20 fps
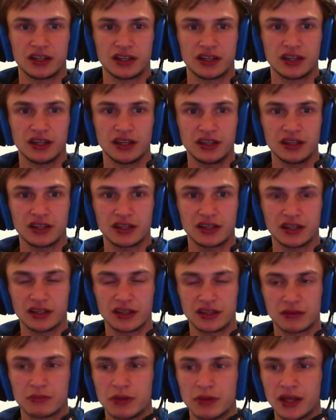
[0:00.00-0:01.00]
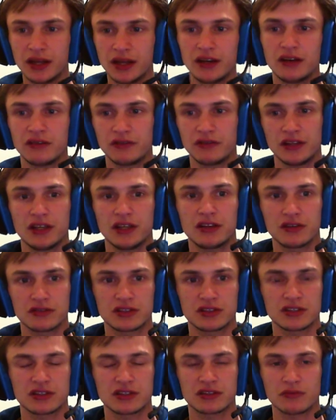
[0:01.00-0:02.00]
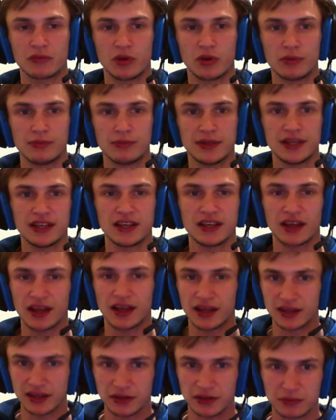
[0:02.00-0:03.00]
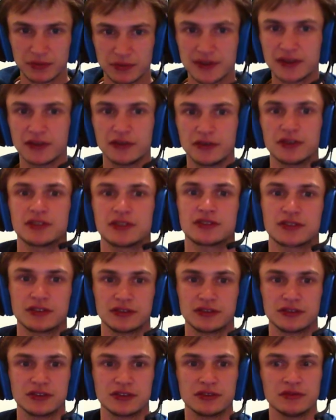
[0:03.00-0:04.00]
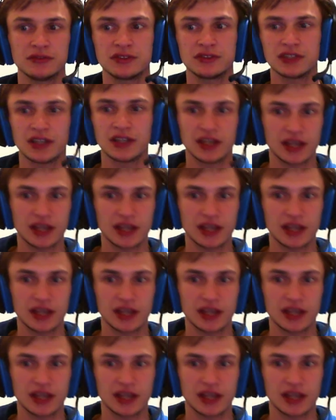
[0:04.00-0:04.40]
A competitive ecosystem would be there'd be no exclusives.